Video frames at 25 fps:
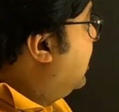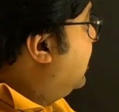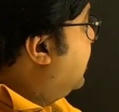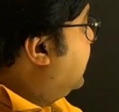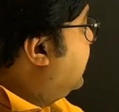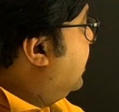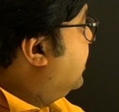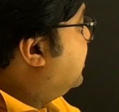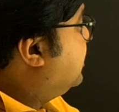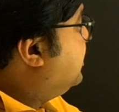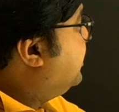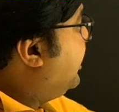
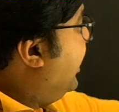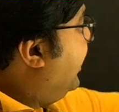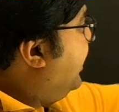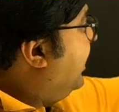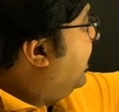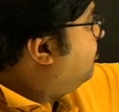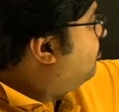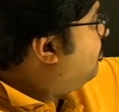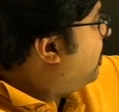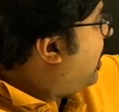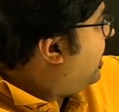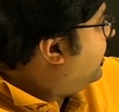Now the
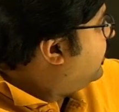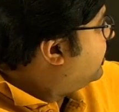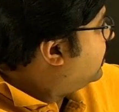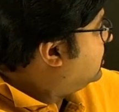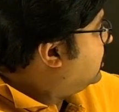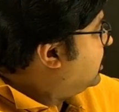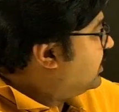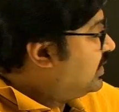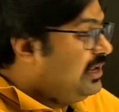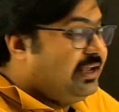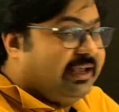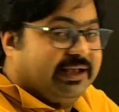shaded part of
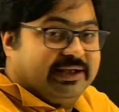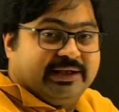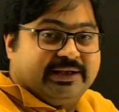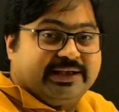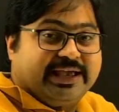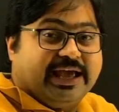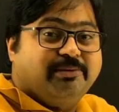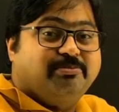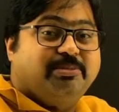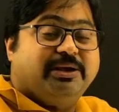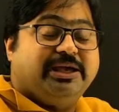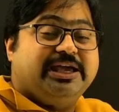the ring
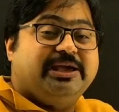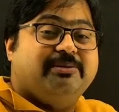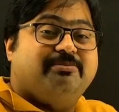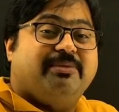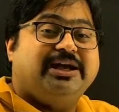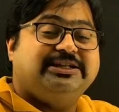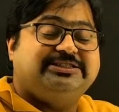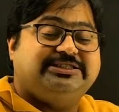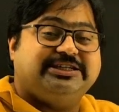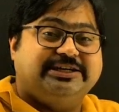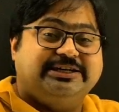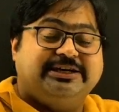can be
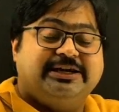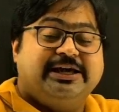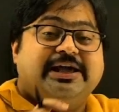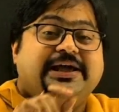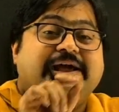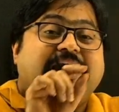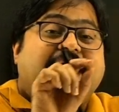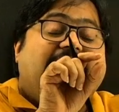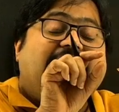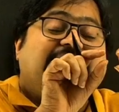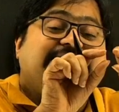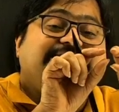imagined
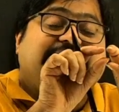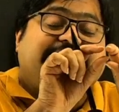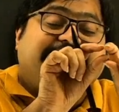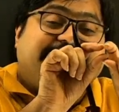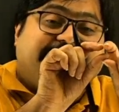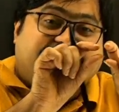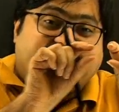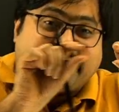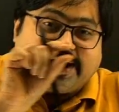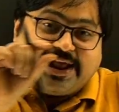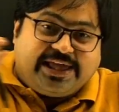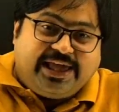as
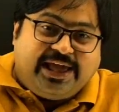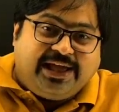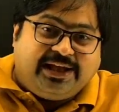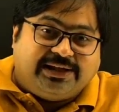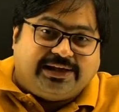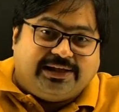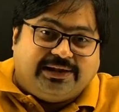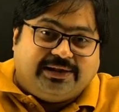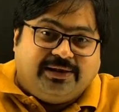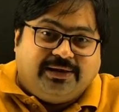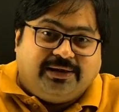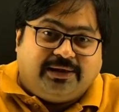a
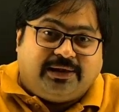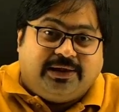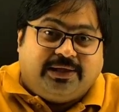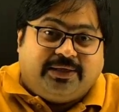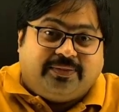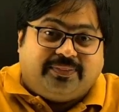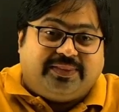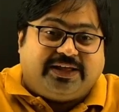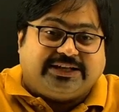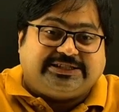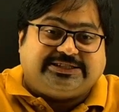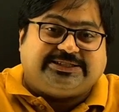triangle
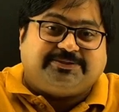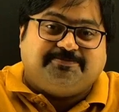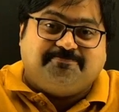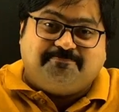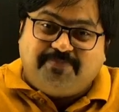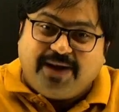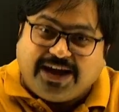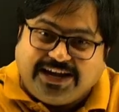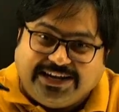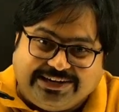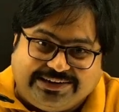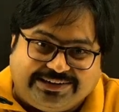that's
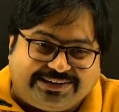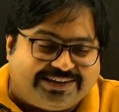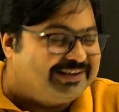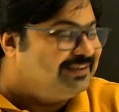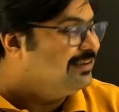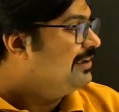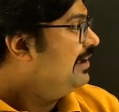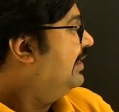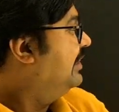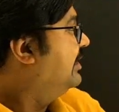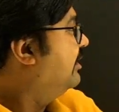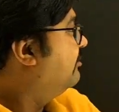bent
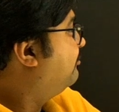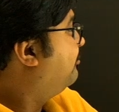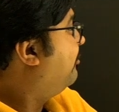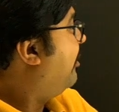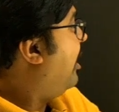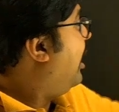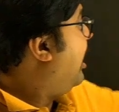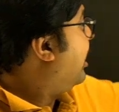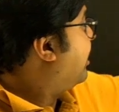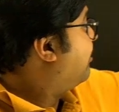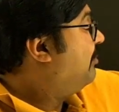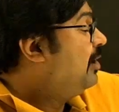in the
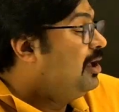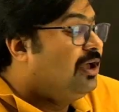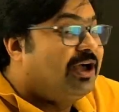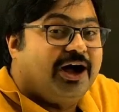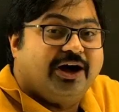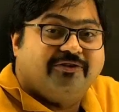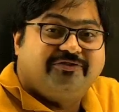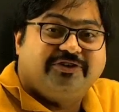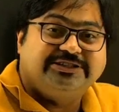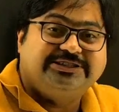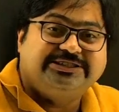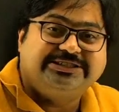form
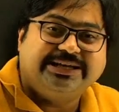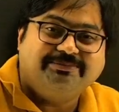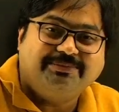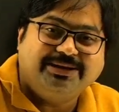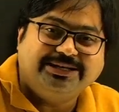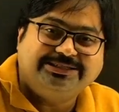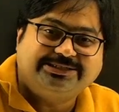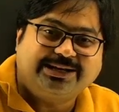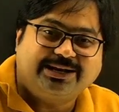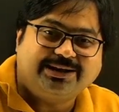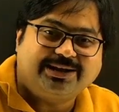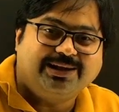of a
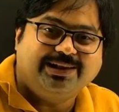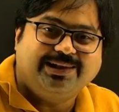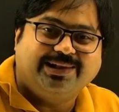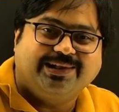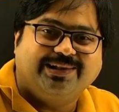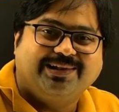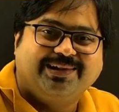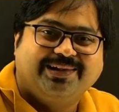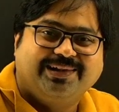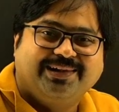semicircle.